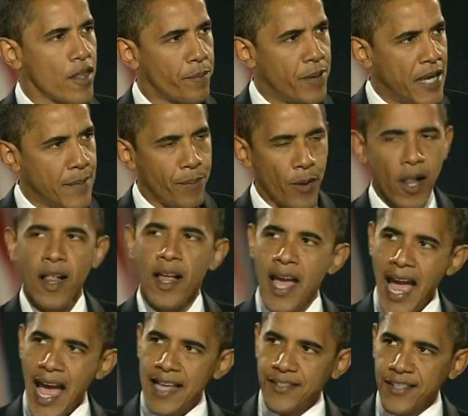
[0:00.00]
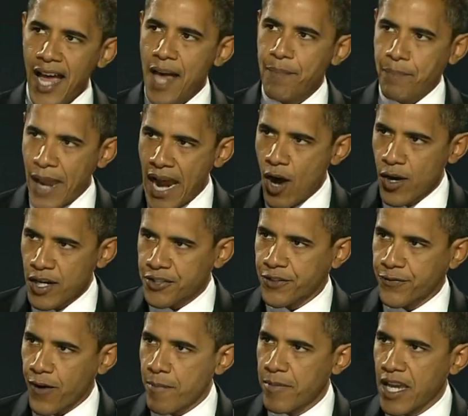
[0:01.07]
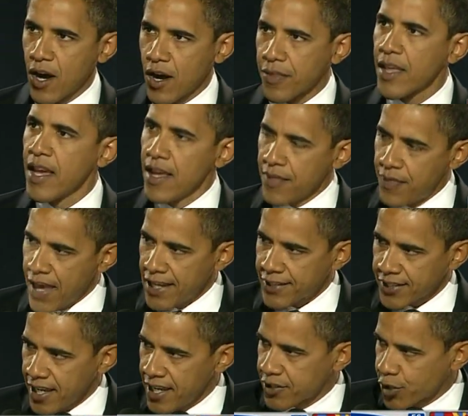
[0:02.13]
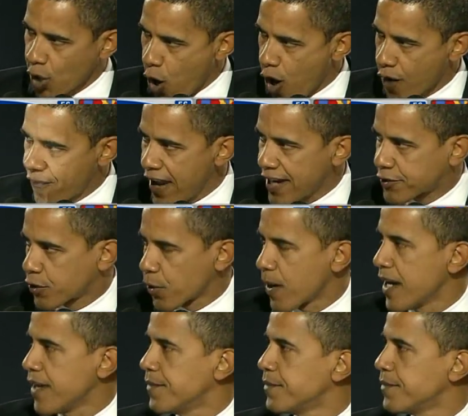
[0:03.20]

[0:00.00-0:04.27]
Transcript: the people has not perished from the earth. This is your victory.